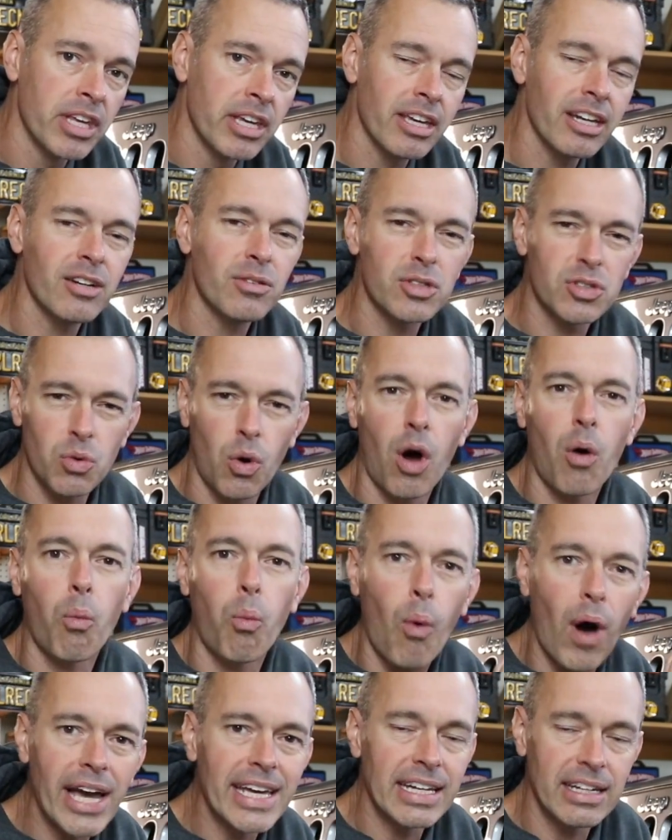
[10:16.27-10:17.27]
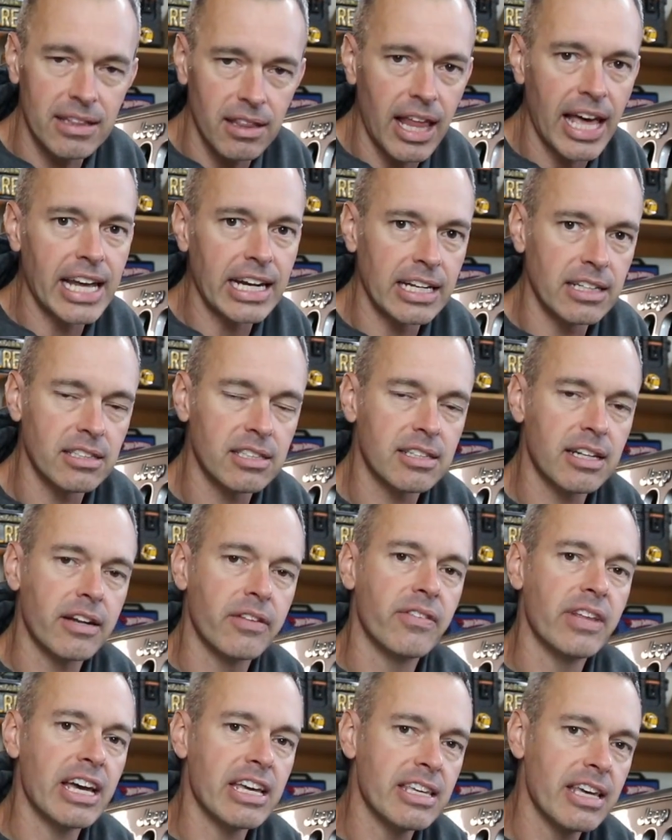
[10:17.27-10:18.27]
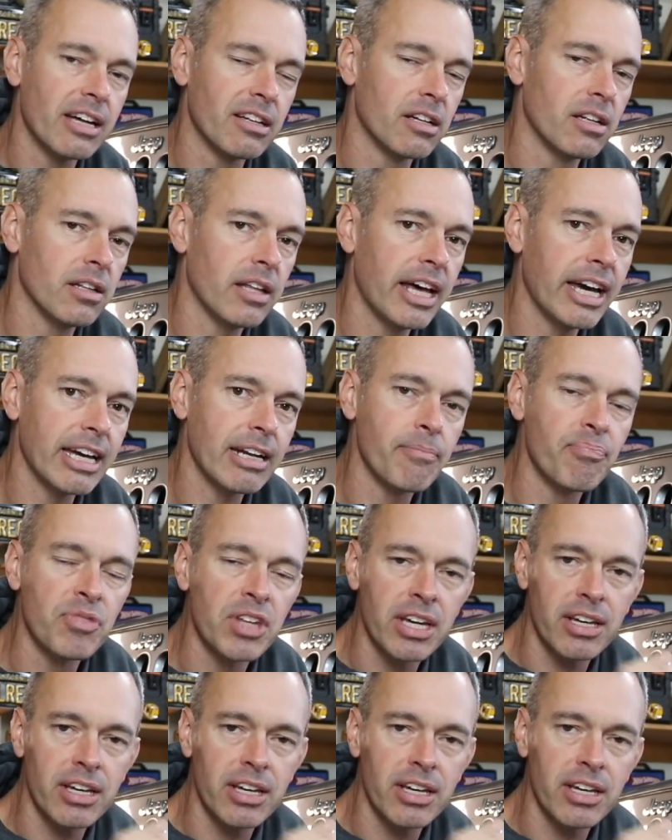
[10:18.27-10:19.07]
you know, it was a white light instead of that yellow light,